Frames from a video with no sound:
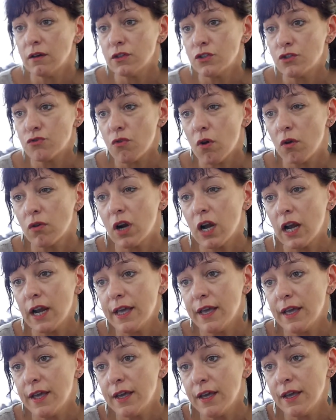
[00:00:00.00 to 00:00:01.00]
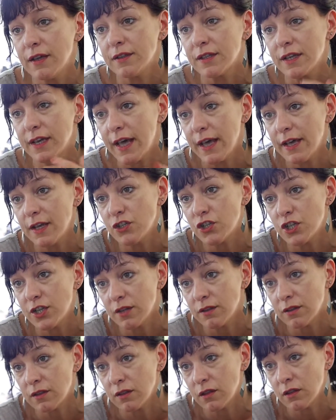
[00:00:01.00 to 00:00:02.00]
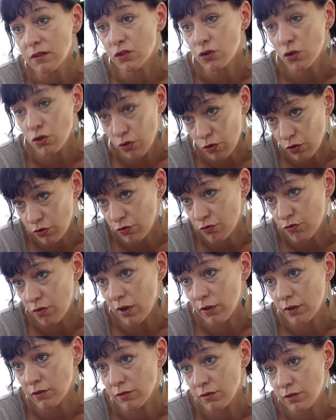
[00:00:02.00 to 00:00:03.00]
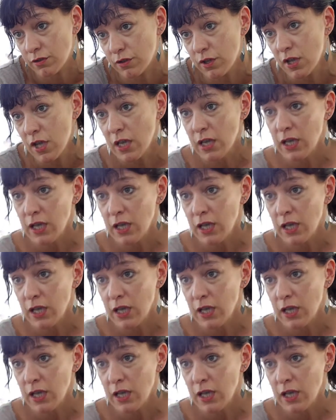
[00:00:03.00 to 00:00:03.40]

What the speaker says: strongly engaged in social struggles.